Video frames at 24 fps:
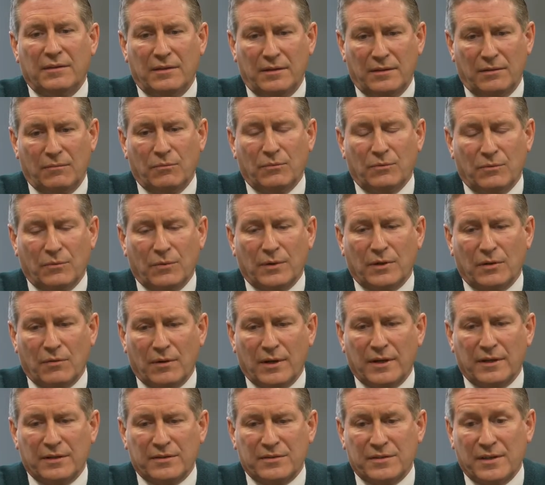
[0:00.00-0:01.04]
I think what
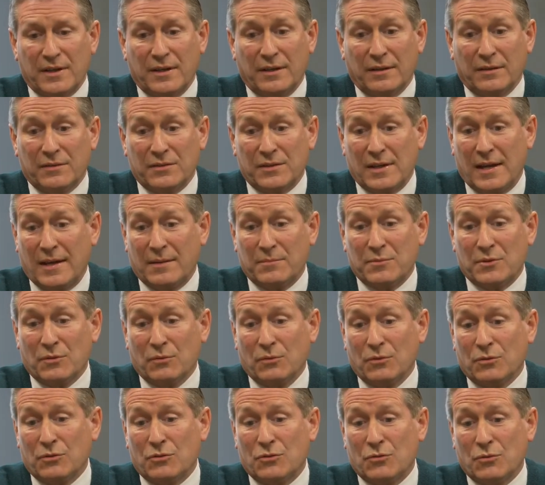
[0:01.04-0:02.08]
Greg is saying is
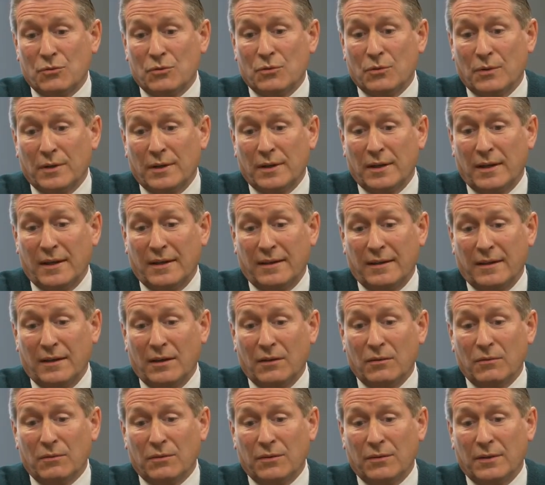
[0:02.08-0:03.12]
absolutely true, and the
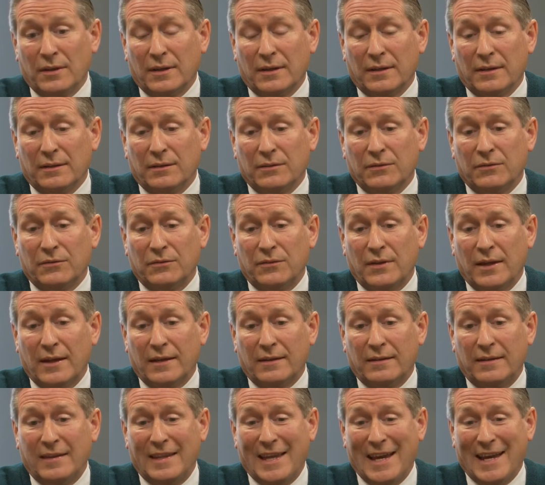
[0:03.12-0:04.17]
other thing is
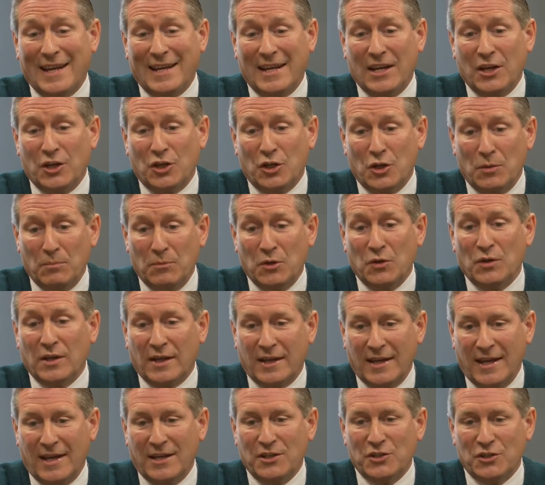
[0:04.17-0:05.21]
that
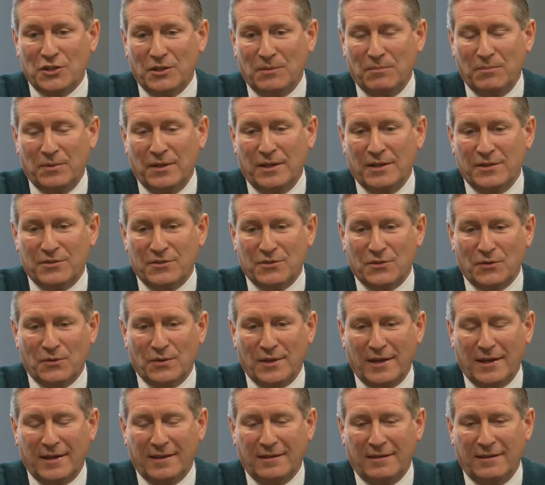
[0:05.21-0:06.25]
communication piece, so
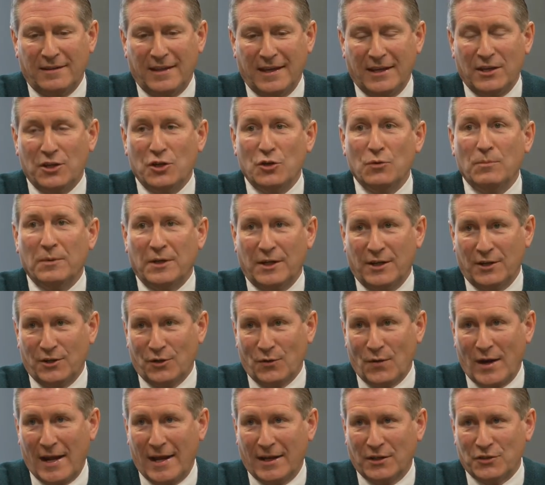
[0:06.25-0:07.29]
that human
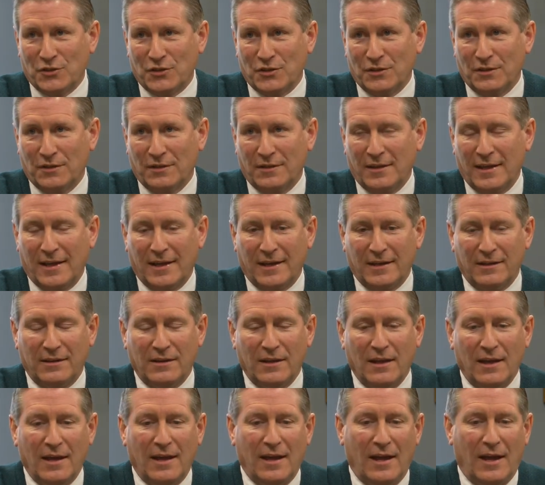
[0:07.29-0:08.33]
interaction, that
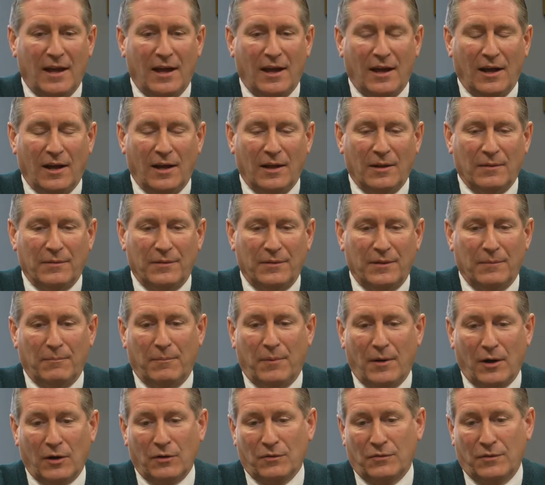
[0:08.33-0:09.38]
the
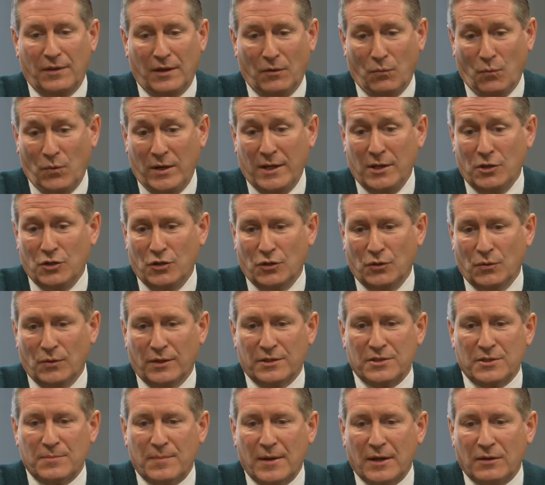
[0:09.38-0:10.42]
part that we do
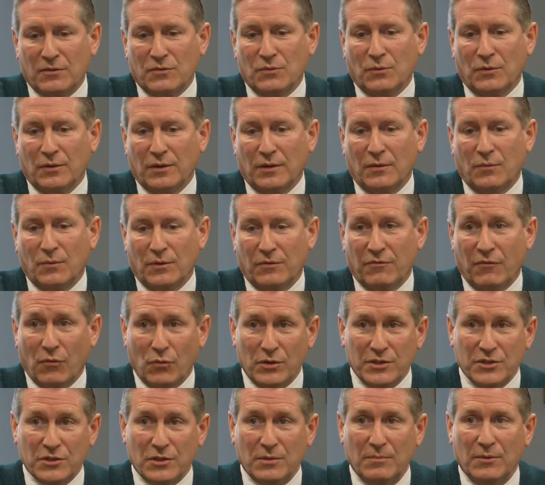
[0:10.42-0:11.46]
at Spectralink with
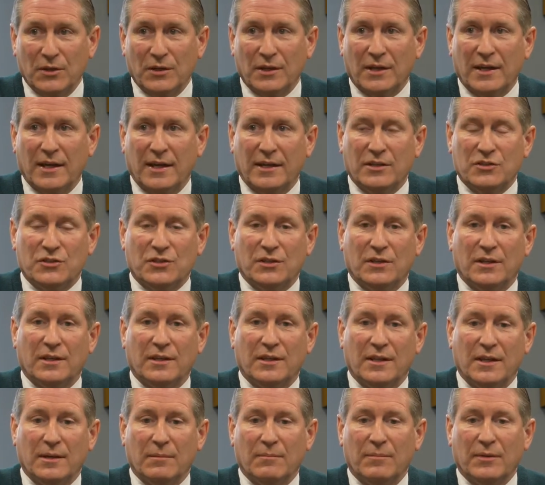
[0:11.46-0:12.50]
voice communication and
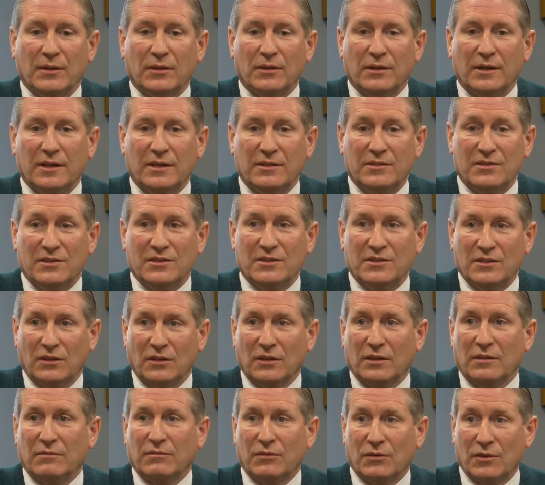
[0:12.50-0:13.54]
the ability to
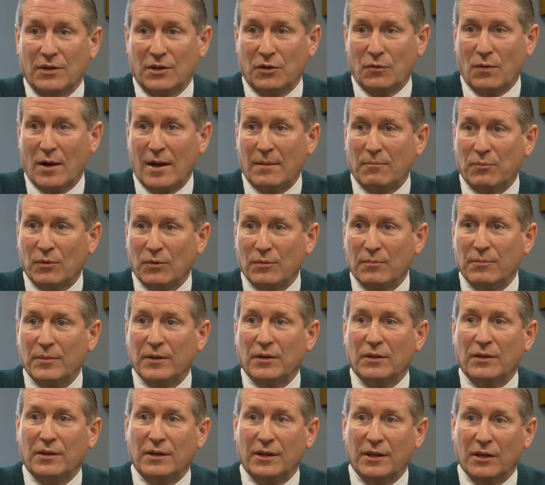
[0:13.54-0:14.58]
deliver
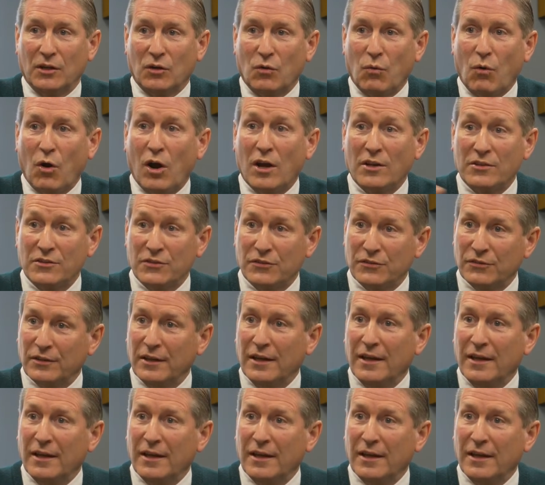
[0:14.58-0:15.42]
interoperability across